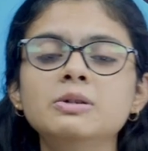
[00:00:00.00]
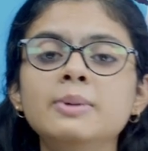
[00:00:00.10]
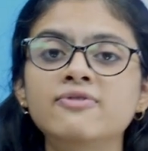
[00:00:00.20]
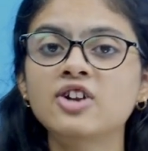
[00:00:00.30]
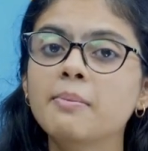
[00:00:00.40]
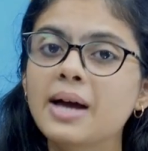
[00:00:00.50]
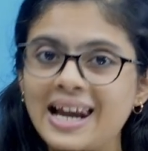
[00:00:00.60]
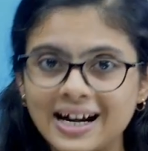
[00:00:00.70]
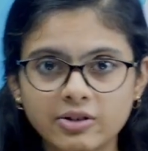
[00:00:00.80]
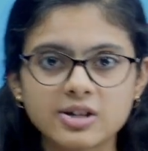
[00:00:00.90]
will be from
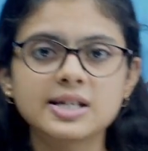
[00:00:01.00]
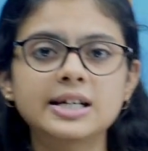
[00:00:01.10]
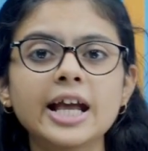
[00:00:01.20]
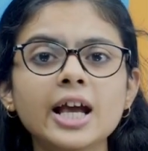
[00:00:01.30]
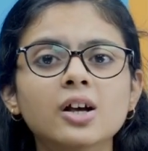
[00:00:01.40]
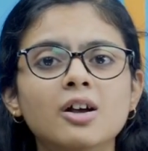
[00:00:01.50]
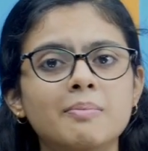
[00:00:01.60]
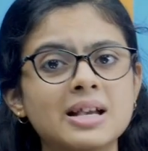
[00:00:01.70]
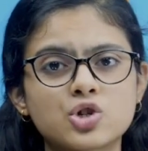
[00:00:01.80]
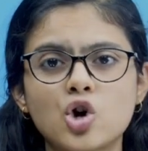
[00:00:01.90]
electricity,
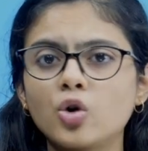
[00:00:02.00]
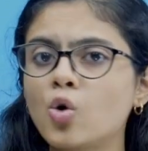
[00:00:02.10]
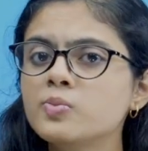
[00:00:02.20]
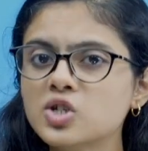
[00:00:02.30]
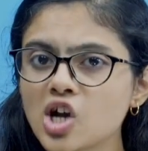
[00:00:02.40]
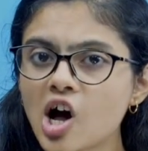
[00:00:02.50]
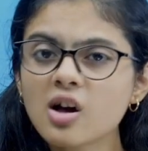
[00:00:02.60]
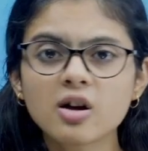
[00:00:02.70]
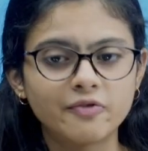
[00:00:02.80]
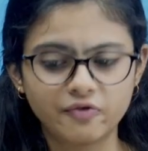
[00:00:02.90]
based on Ohm's law,
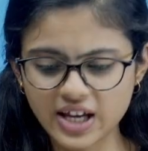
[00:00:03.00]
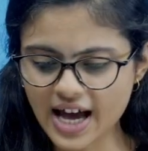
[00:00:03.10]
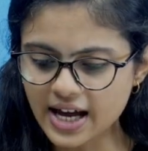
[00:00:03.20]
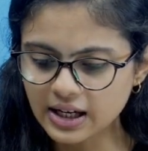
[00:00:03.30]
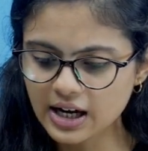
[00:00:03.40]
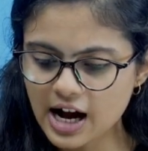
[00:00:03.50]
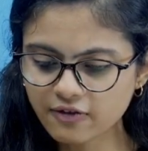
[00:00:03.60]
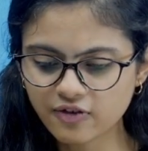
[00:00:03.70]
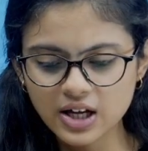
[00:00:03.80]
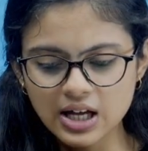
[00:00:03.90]
VI
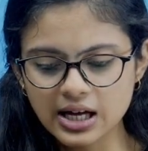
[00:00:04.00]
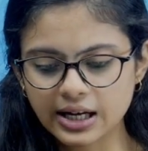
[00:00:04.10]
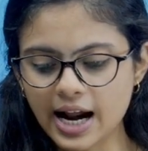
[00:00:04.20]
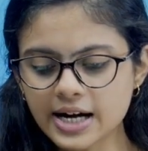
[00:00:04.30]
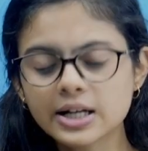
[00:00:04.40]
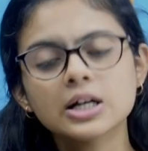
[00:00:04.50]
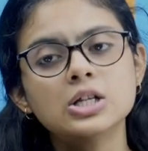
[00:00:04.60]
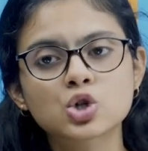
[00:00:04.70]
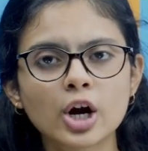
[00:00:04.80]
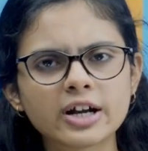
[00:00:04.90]
graph, right?
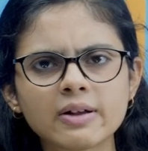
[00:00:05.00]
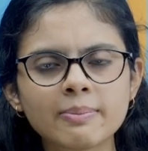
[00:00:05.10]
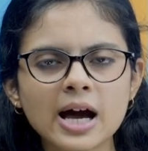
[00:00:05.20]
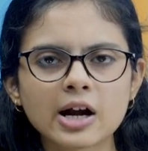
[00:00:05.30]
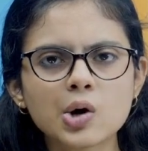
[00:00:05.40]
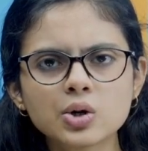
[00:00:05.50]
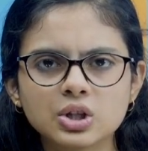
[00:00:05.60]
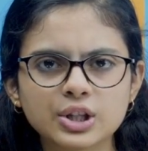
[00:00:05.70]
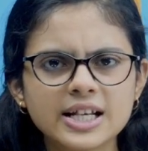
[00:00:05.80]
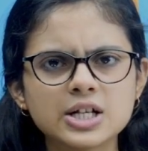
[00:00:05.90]
So it will be around
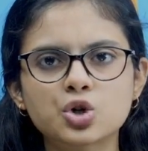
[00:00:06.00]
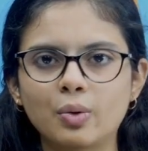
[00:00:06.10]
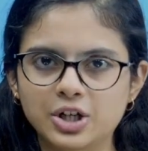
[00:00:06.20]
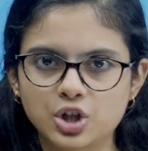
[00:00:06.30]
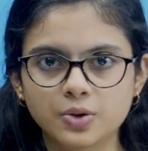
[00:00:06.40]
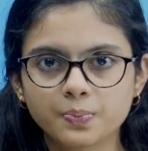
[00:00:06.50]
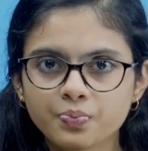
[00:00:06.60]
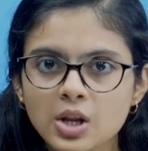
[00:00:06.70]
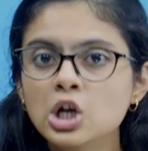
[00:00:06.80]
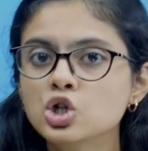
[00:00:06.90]
these questions.
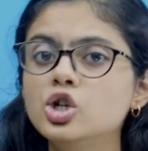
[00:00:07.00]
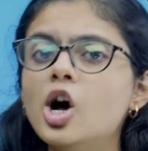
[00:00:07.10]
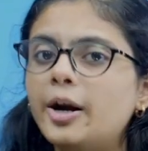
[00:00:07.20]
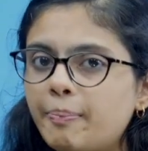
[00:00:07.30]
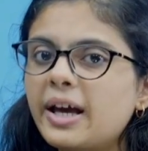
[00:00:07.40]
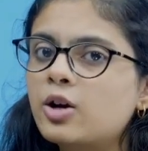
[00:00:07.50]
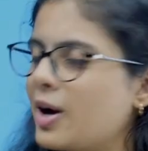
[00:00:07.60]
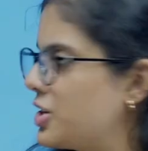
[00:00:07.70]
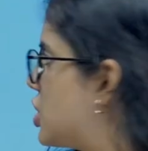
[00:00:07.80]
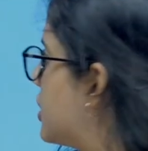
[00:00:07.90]
So not big
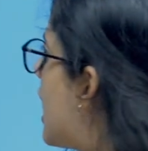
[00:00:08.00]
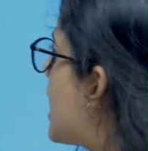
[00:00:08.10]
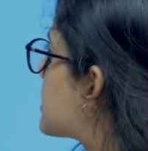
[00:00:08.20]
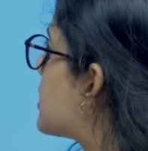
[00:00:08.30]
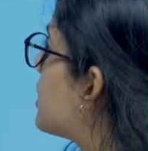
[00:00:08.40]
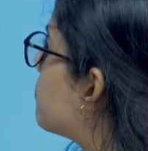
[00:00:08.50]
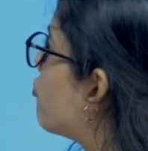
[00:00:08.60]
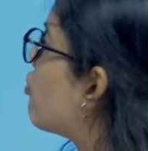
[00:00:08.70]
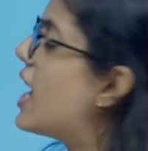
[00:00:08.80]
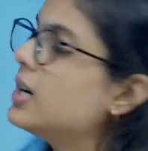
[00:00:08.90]
question, as they're
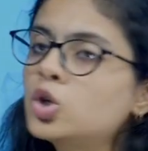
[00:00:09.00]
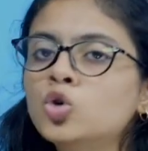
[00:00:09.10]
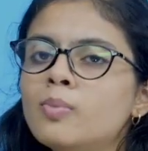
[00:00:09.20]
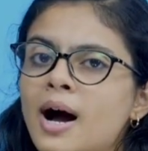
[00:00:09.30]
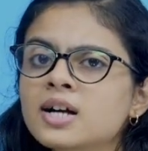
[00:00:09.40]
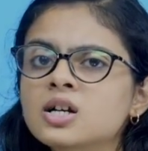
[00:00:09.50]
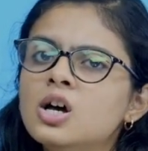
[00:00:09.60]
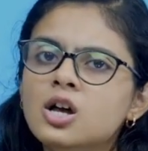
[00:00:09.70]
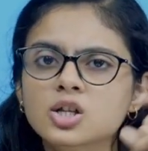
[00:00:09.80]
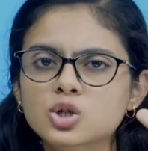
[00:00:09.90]
1-2 mark,
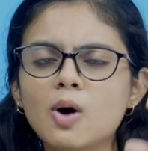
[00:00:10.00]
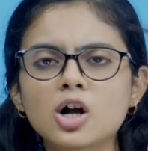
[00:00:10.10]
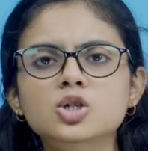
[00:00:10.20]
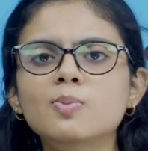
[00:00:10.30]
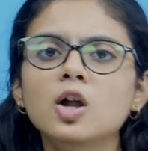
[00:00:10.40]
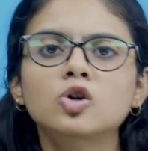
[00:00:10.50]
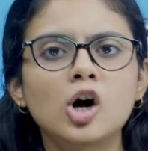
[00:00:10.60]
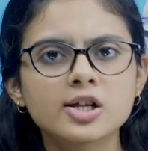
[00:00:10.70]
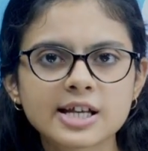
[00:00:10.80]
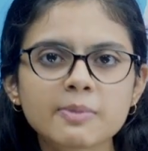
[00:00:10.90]
small
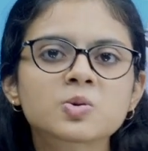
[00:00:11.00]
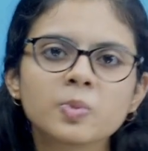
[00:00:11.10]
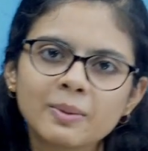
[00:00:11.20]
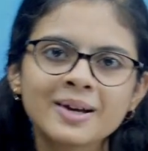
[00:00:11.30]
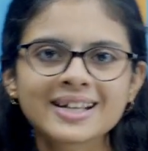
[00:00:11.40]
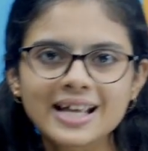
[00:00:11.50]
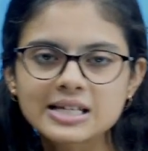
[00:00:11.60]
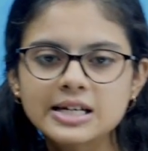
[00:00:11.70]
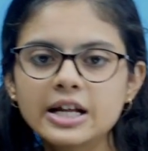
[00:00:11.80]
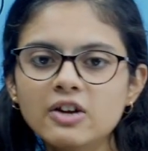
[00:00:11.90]
concepts will be
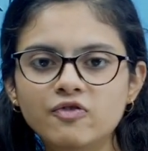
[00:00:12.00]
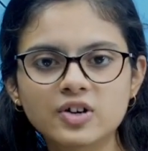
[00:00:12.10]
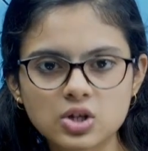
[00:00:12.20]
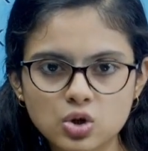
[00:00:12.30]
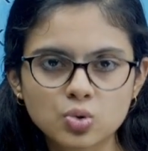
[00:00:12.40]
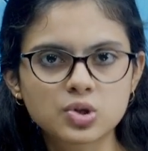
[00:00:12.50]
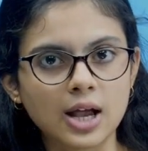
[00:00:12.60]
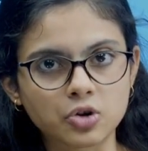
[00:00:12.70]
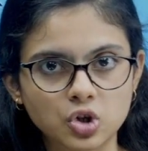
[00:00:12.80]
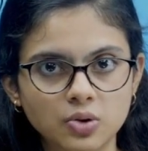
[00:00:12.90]
tested in first two
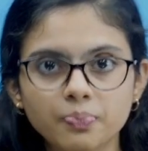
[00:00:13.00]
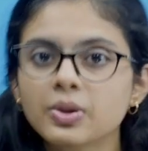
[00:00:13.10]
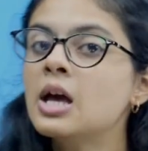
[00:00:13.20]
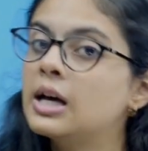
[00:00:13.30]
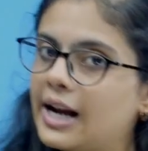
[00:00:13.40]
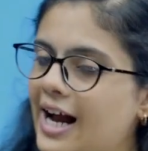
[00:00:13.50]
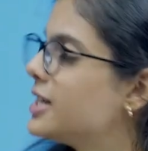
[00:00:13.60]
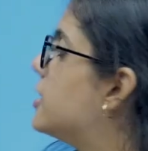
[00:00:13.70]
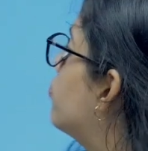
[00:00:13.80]
section, right?